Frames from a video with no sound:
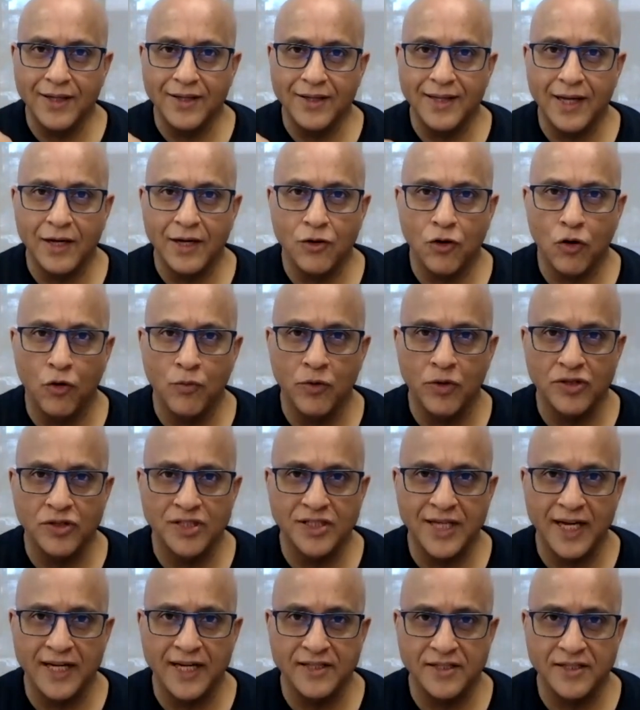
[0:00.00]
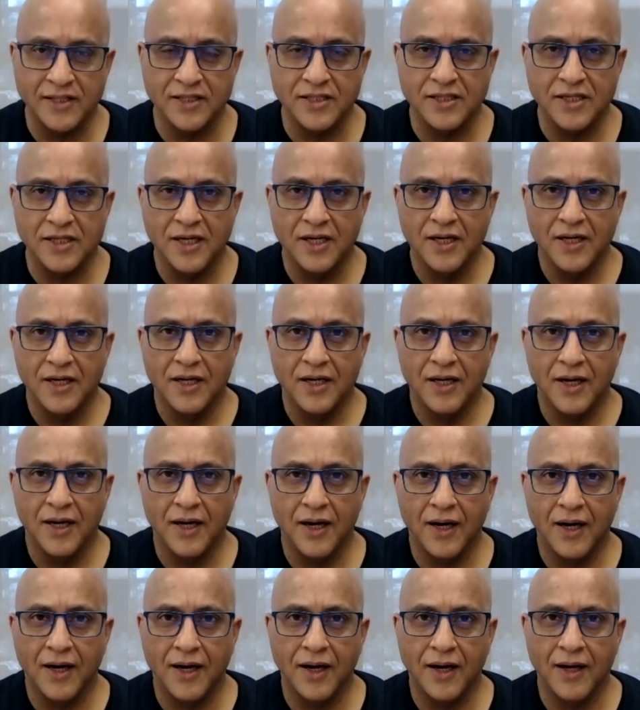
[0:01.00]
to that homeostasis
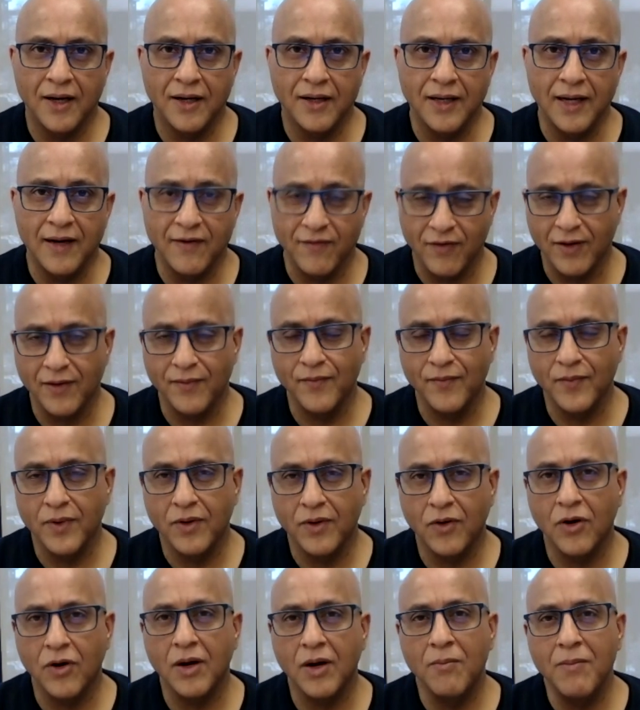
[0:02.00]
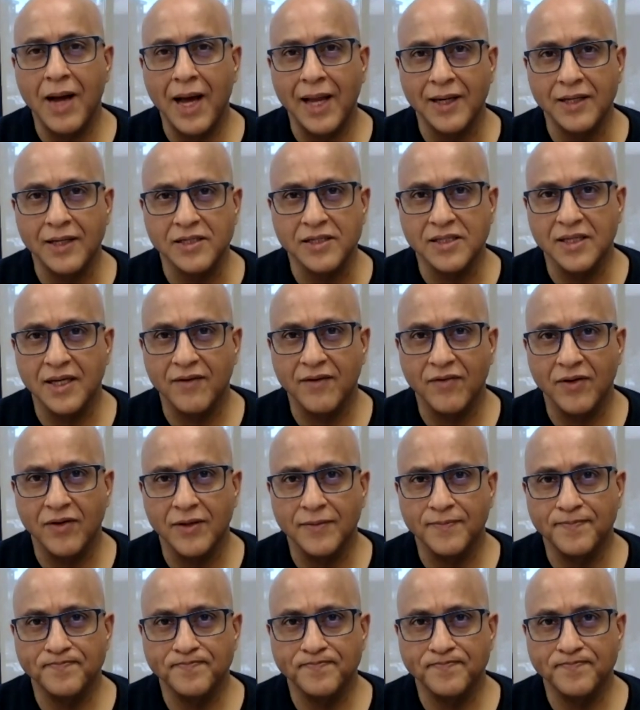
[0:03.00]
level or a balance level.